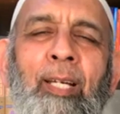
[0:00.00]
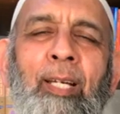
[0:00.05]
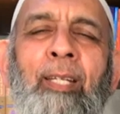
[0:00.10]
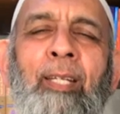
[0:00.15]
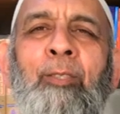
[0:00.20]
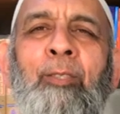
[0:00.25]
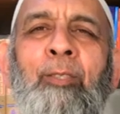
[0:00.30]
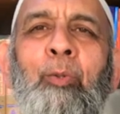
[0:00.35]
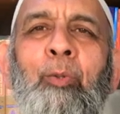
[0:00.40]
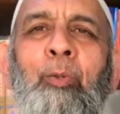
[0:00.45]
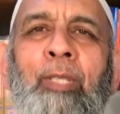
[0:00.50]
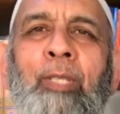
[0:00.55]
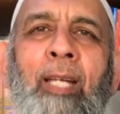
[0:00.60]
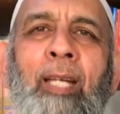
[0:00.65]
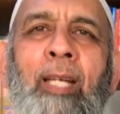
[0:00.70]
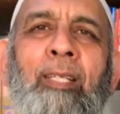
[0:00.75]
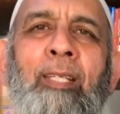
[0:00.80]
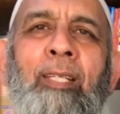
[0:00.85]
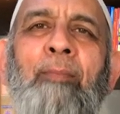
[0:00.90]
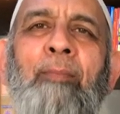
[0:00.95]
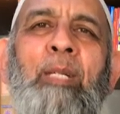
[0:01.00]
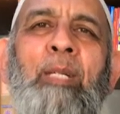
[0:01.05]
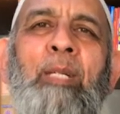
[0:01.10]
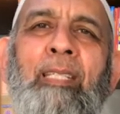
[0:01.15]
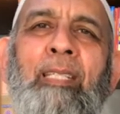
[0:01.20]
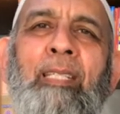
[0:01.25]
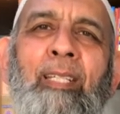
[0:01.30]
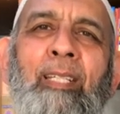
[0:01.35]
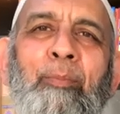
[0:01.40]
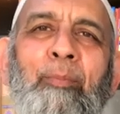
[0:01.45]
And so that
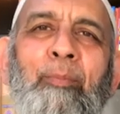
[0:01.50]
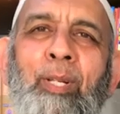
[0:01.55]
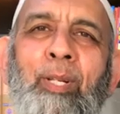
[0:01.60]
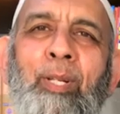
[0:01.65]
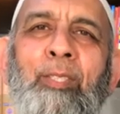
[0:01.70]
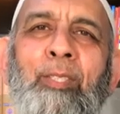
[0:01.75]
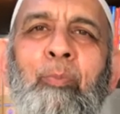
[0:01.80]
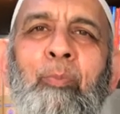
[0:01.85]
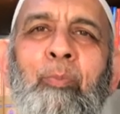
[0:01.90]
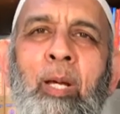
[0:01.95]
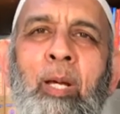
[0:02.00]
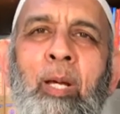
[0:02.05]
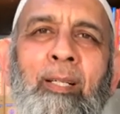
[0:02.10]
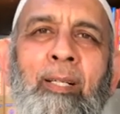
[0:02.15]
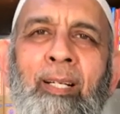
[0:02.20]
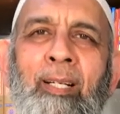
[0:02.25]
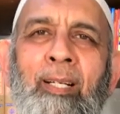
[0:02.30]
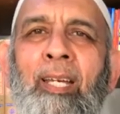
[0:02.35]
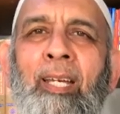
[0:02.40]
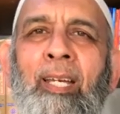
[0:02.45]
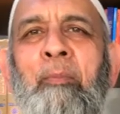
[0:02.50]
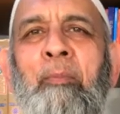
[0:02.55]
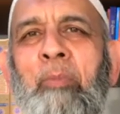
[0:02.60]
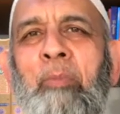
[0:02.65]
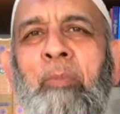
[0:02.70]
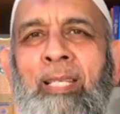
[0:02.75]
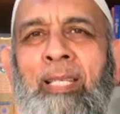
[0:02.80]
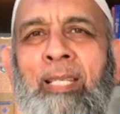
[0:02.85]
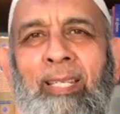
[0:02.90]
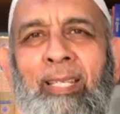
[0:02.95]
immediately brings barakah
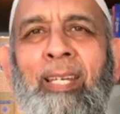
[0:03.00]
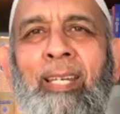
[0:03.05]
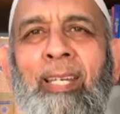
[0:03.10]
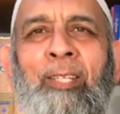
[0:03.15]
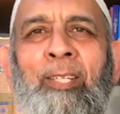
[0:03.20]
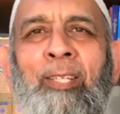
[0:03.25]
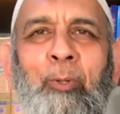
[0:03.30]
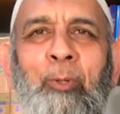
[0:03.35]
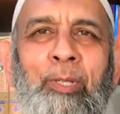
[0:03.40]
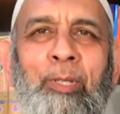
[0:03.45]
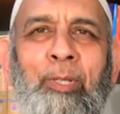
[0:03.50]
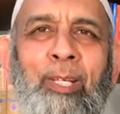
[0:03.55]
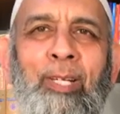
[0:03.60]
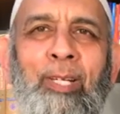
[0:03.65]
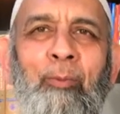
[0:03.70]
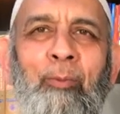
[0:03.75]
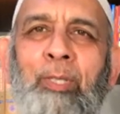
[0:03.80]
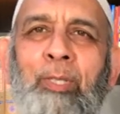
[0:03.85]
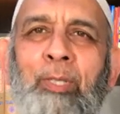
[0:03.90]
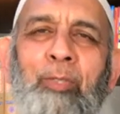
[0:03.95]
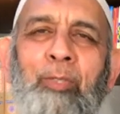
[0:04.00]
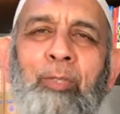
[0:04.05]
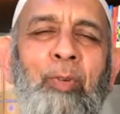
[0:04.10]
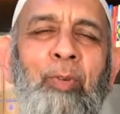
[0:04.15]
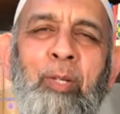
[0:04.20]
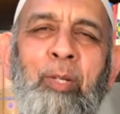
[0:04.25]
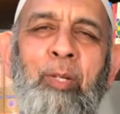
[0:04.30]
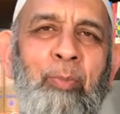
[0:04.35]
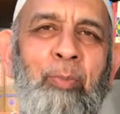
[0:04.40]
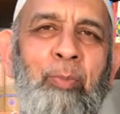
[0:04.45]
and blessing in your day, which is
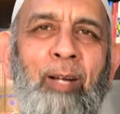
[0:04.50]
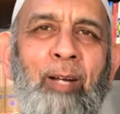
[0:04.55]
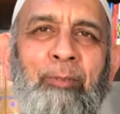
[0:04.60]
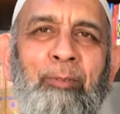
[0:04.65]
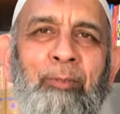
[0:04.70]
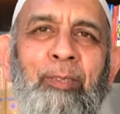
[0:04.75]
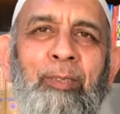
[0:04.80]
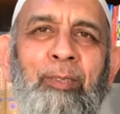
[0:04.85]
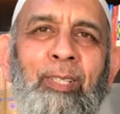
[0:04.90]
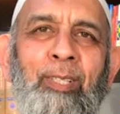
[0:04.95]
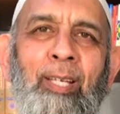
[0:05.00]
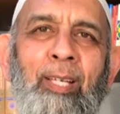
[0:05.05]
very powerful.